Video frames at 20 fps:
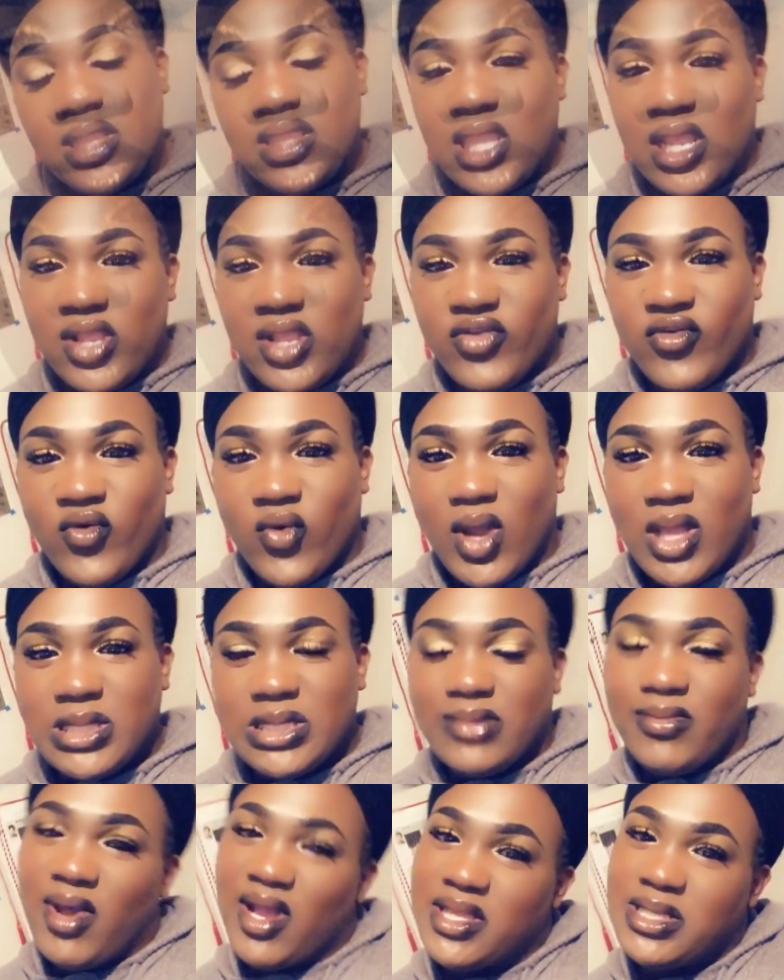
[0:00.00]
Thanks for
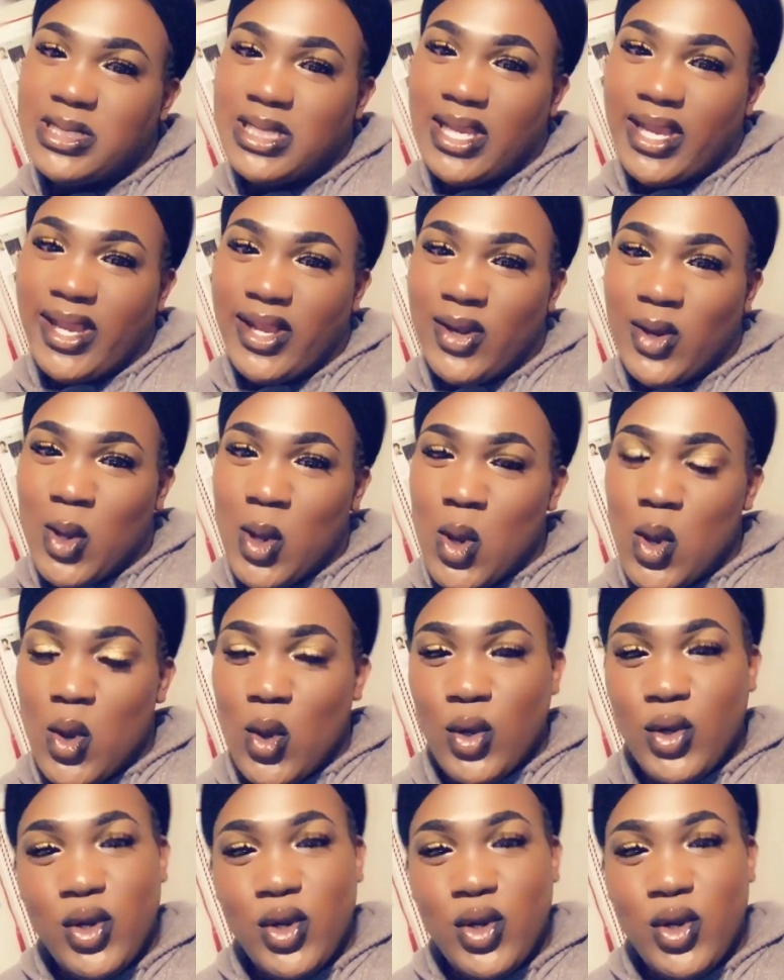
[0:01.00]
watching my channel.